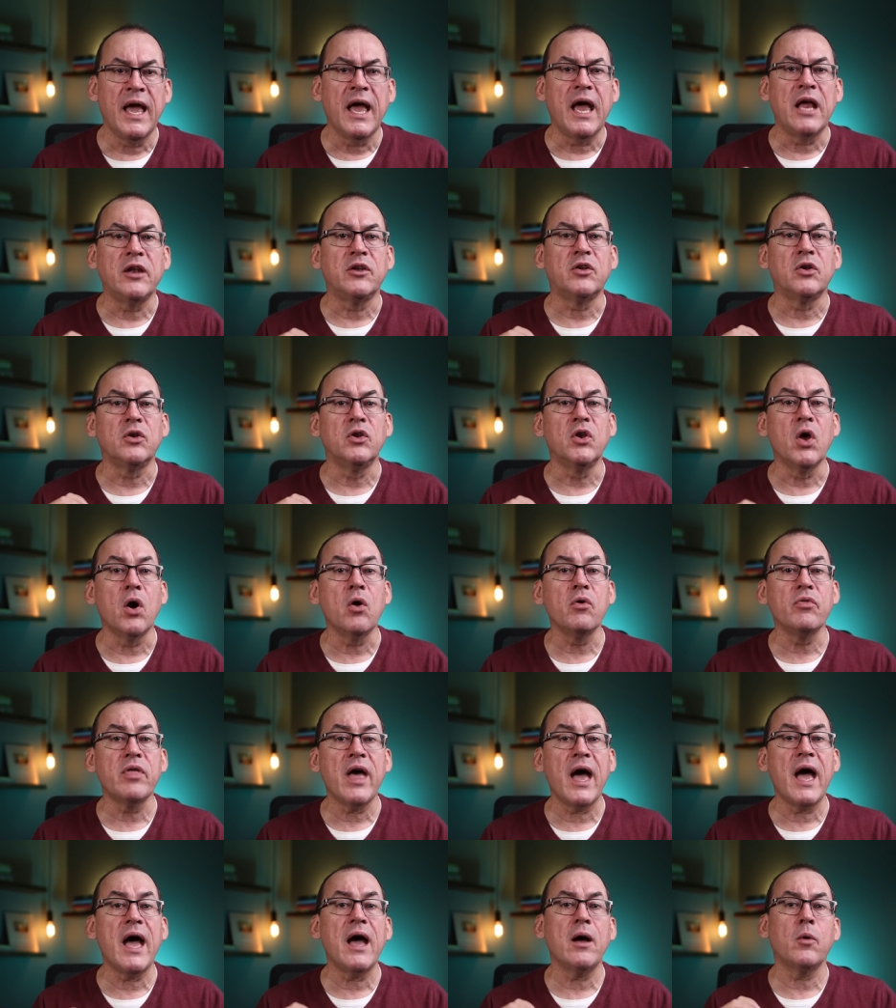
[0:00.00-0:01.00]
And to know
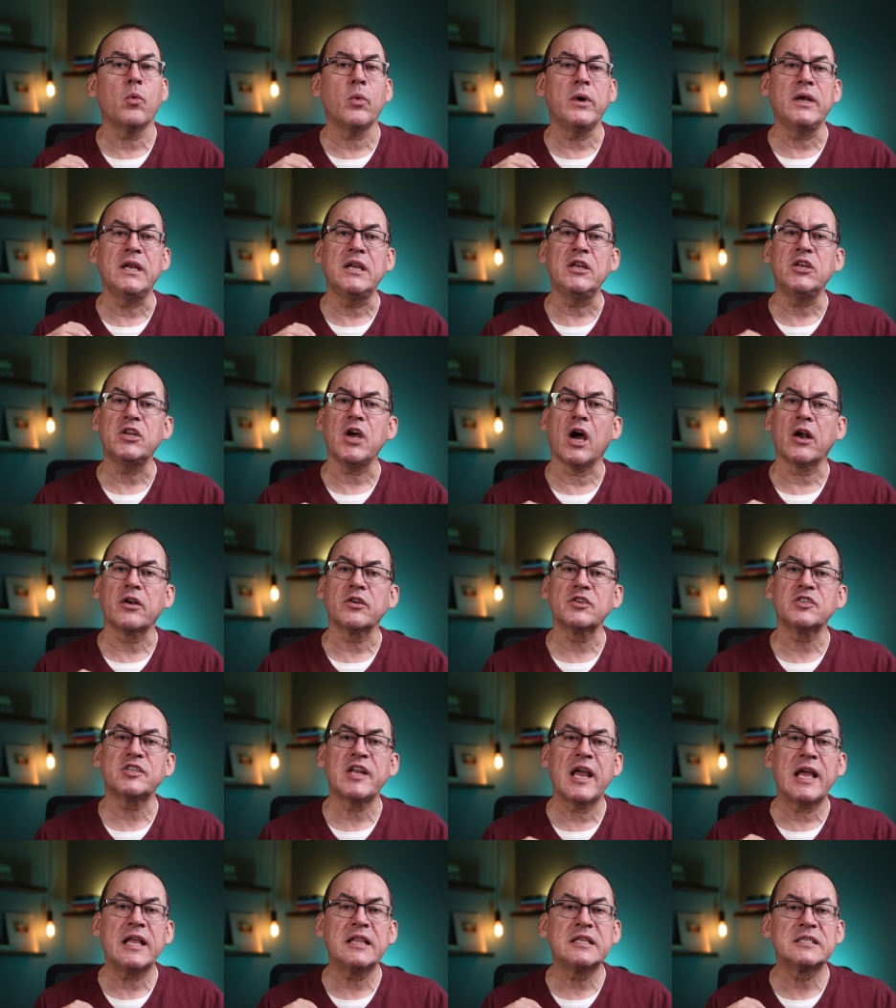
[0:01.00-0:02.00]
that, we need to
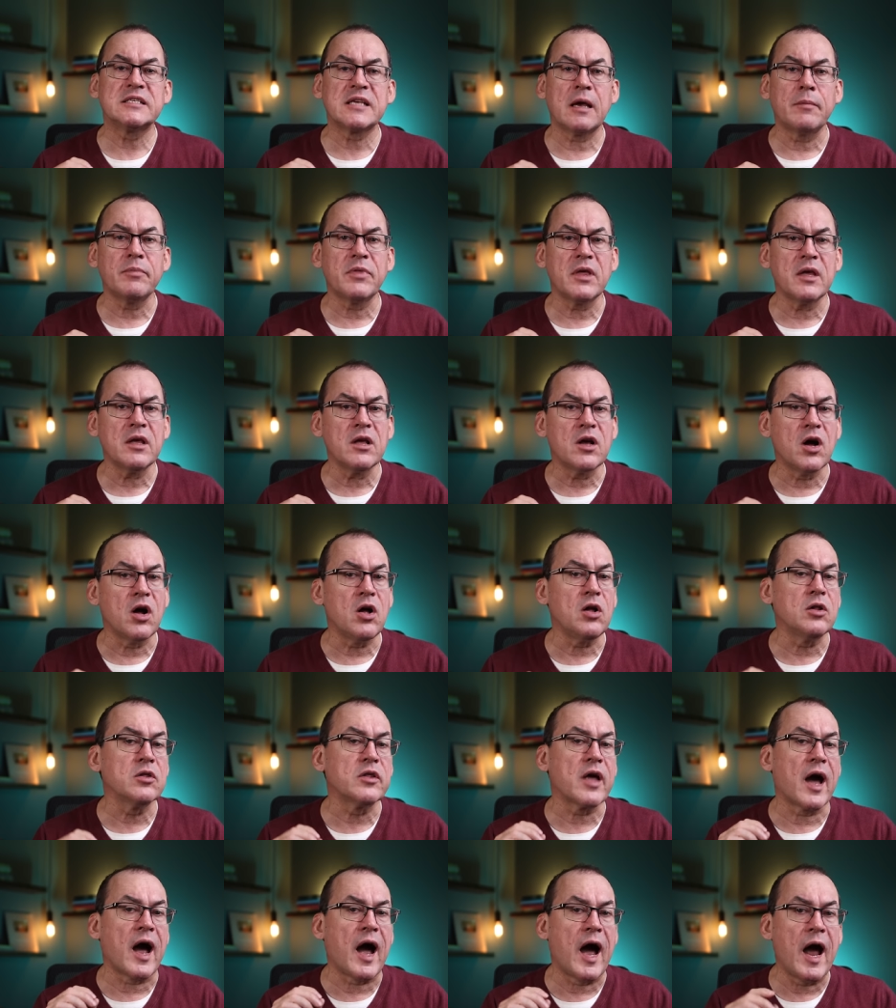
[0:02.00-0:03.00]
understand something
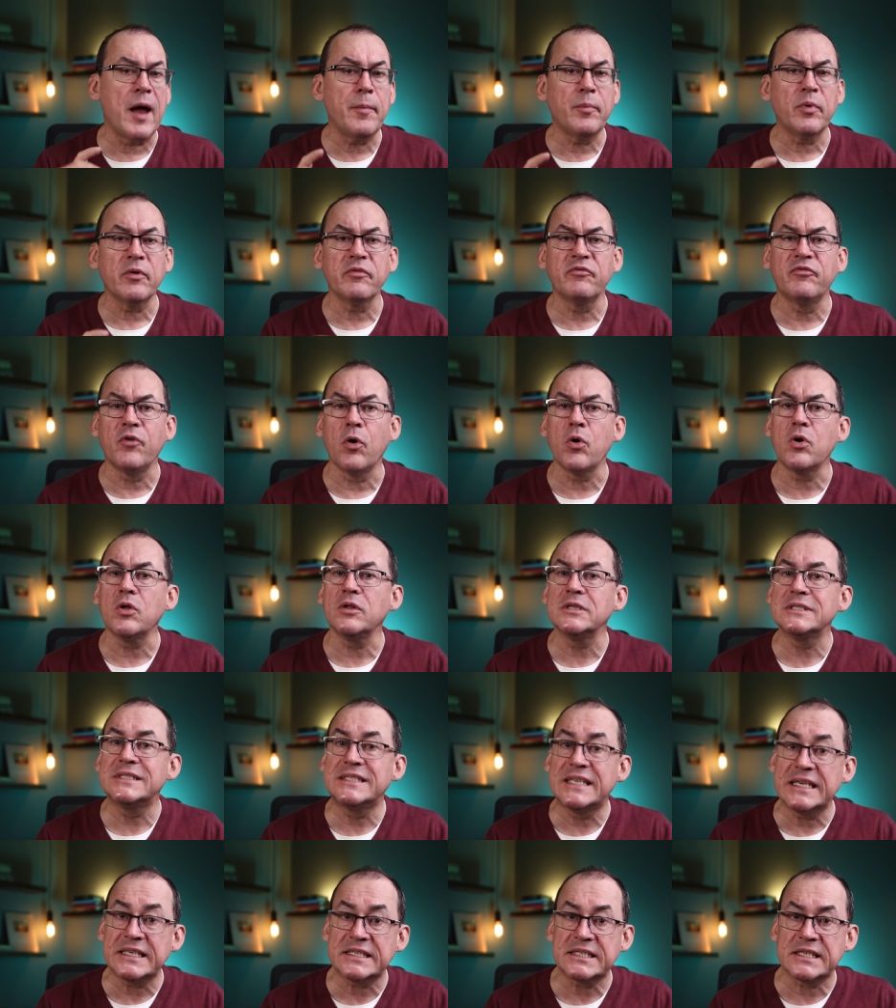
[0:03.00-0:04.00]
called
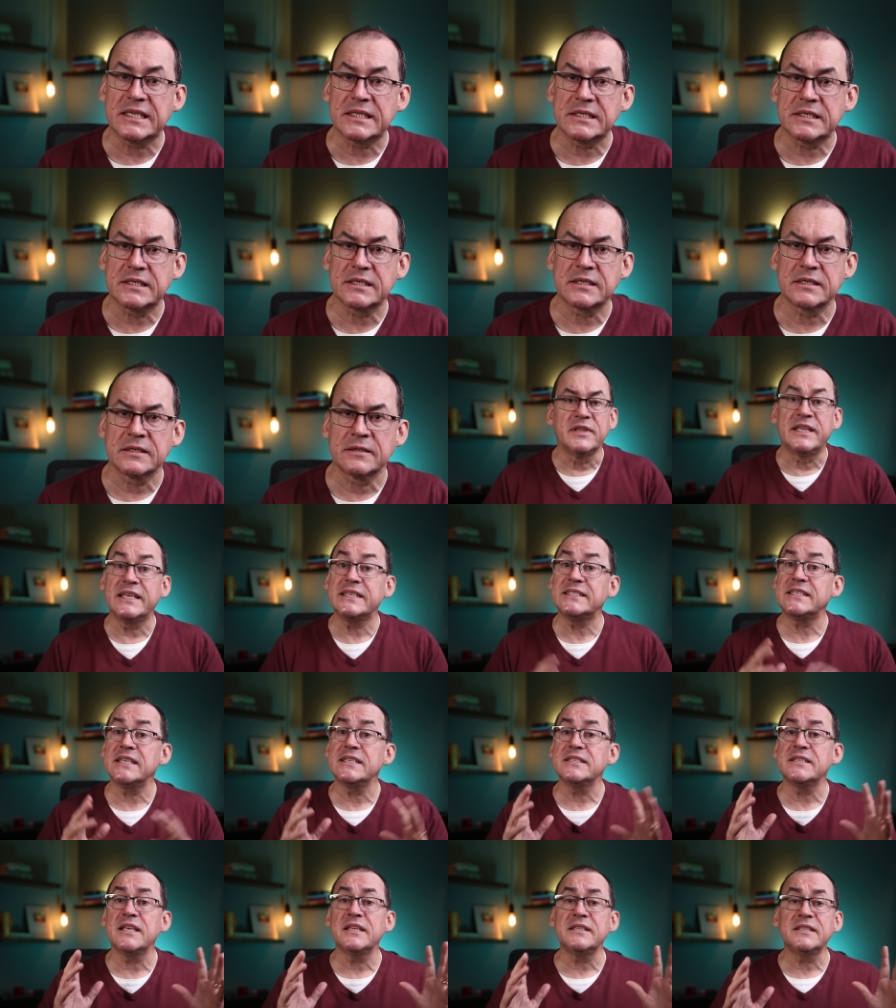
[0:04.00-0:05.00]
hyperfocal distance.
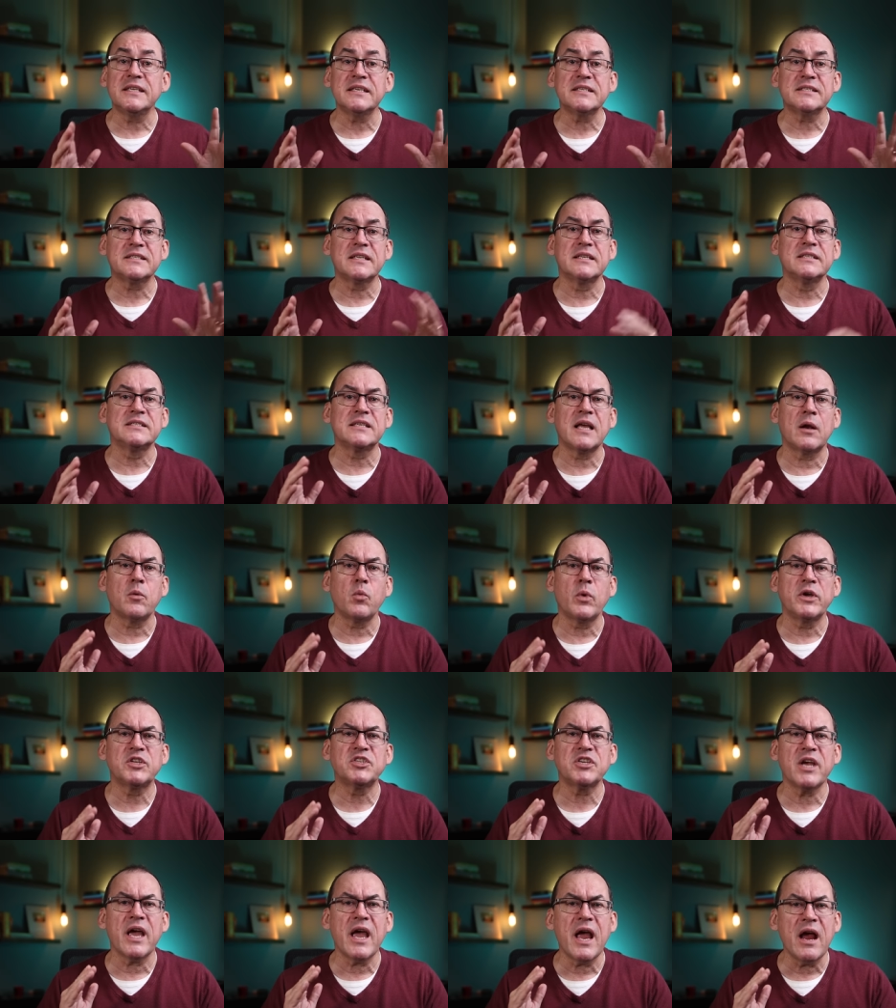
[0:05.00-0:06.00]
This is the distance at
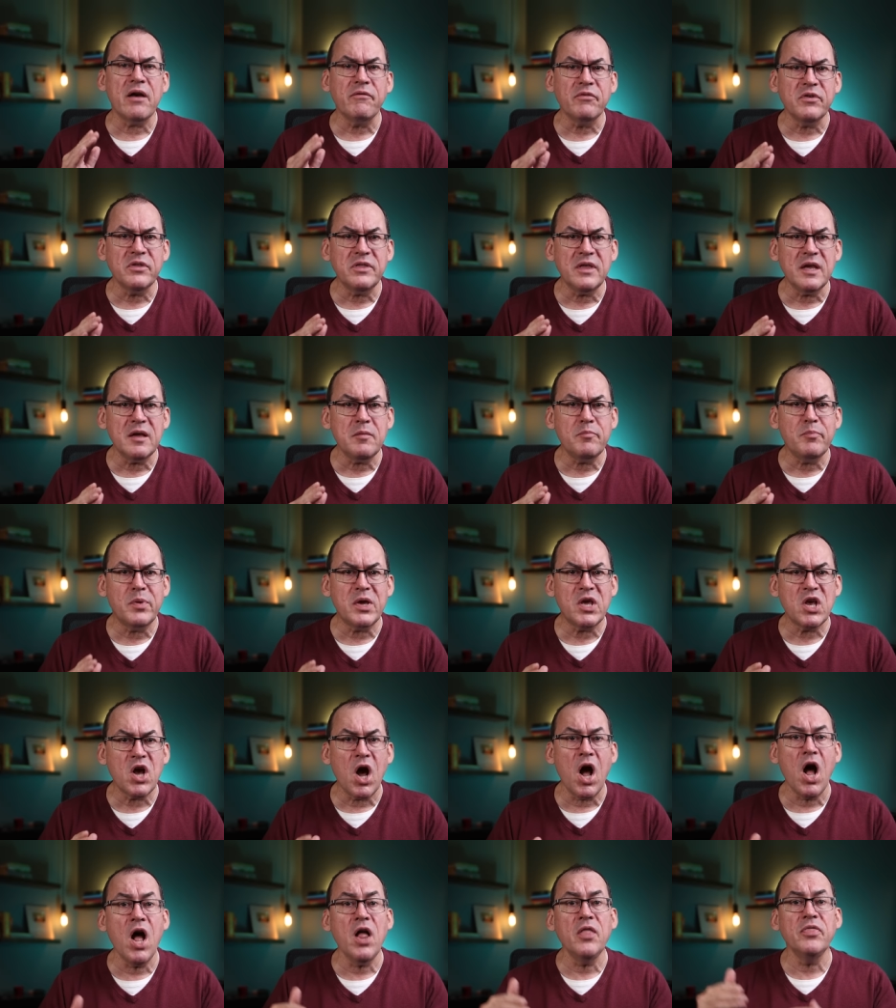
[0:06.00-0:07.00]
which everything
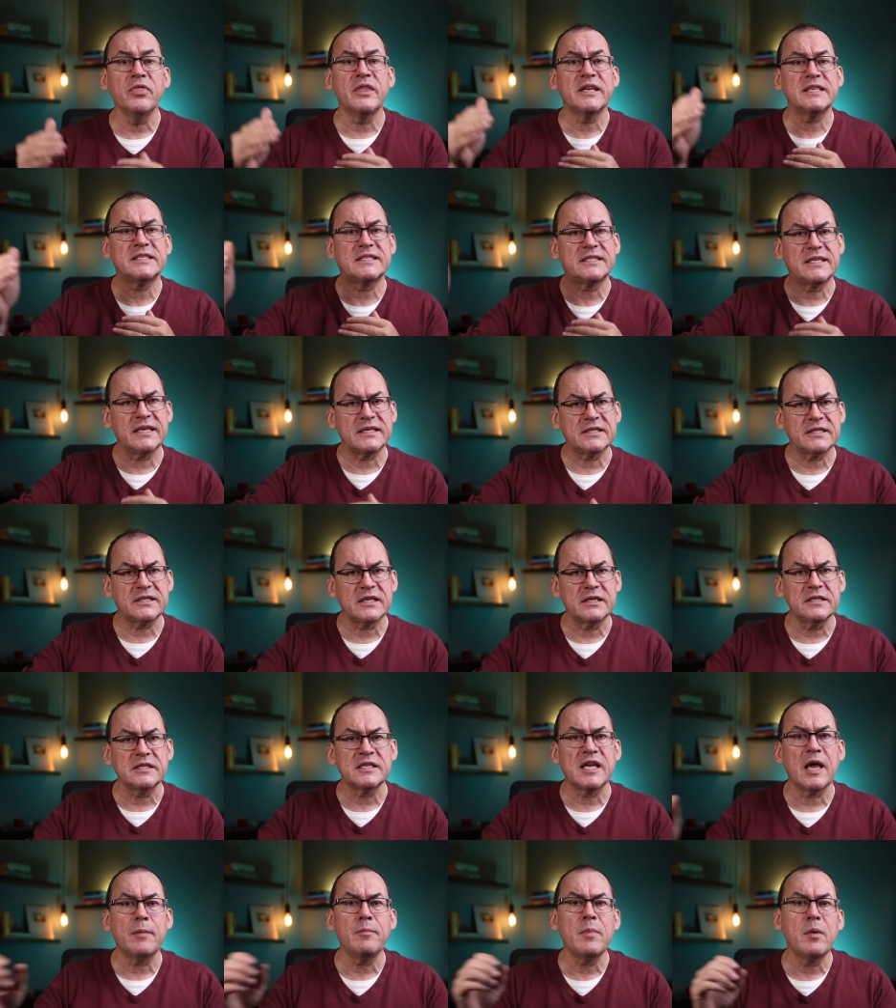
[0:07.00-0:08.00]
beyond this
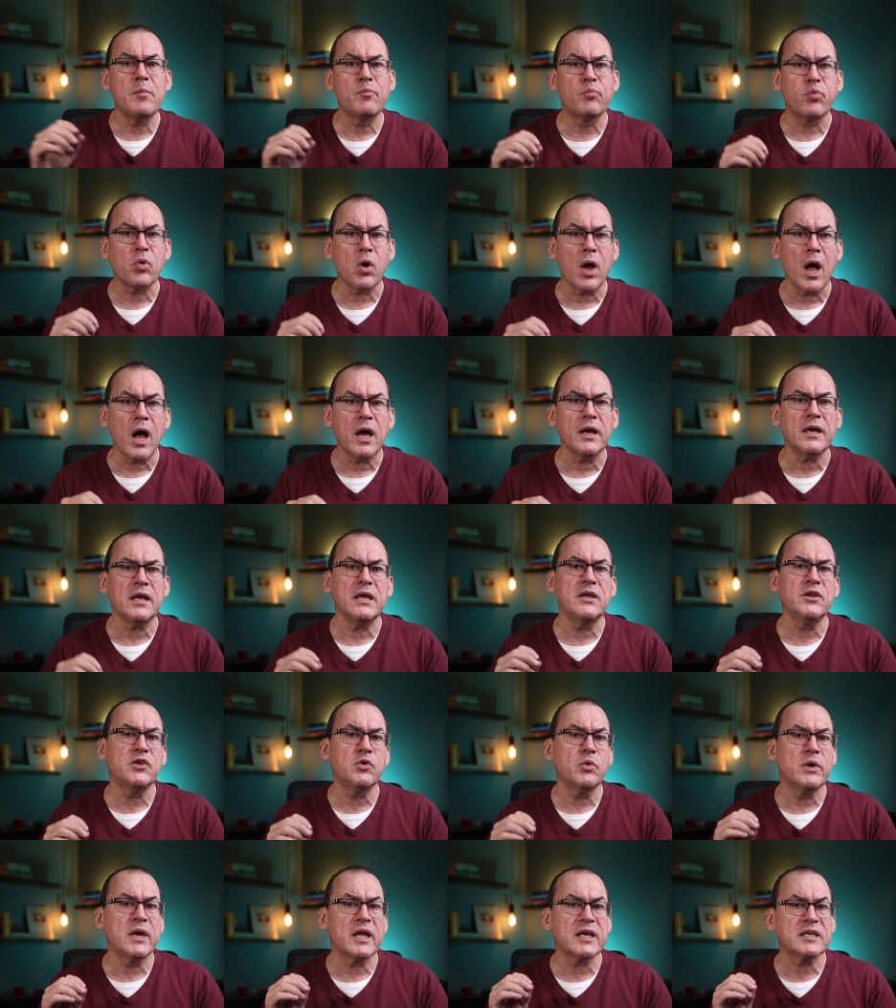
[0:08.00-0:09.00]
distance can be brought
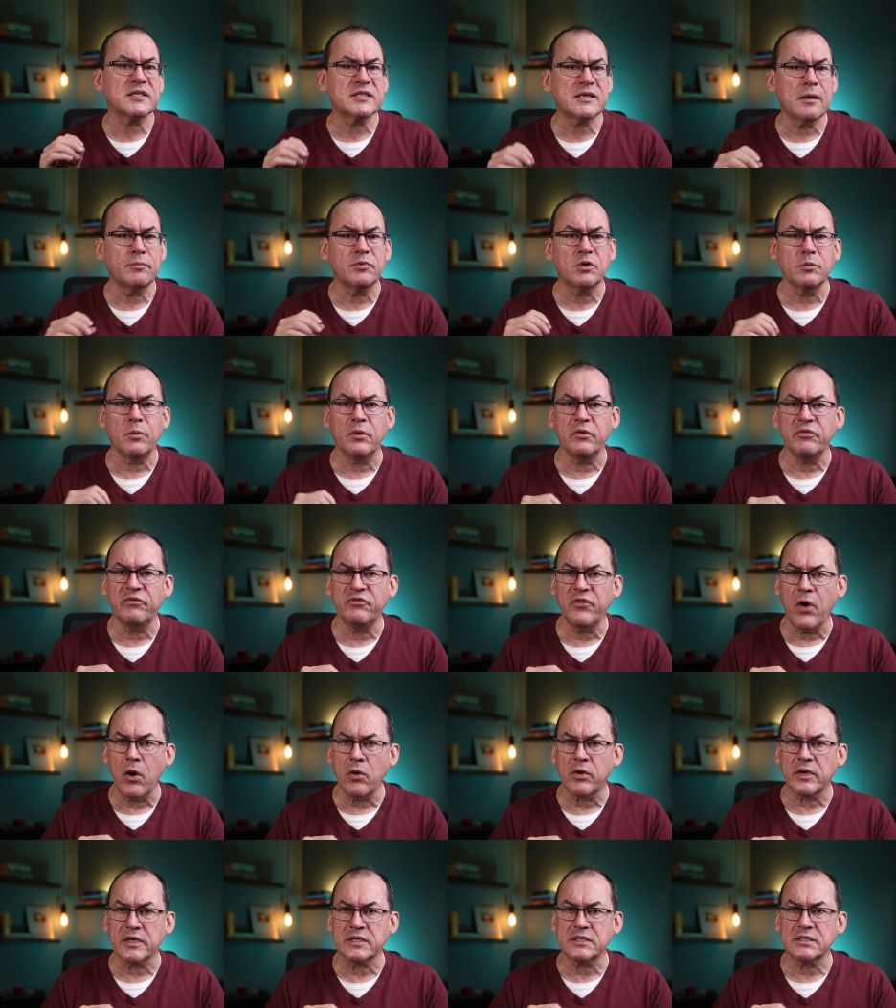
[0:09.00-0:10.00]
into an acceptable
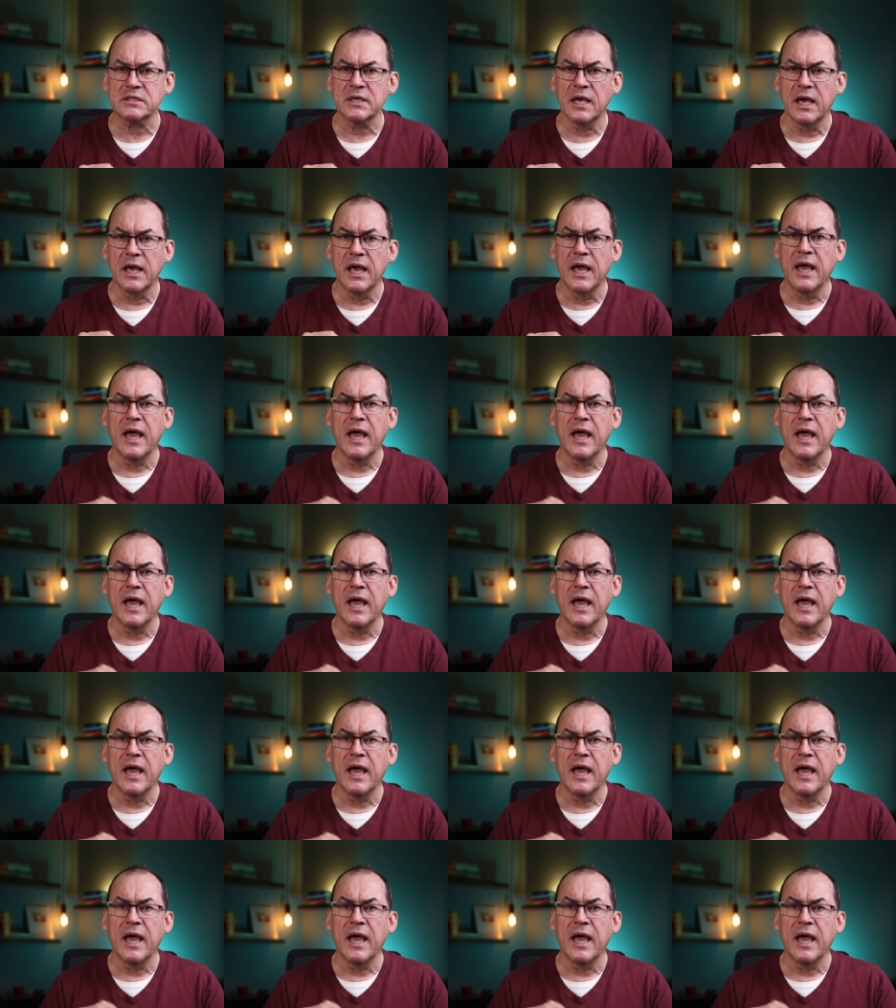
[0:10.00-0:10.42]
focus.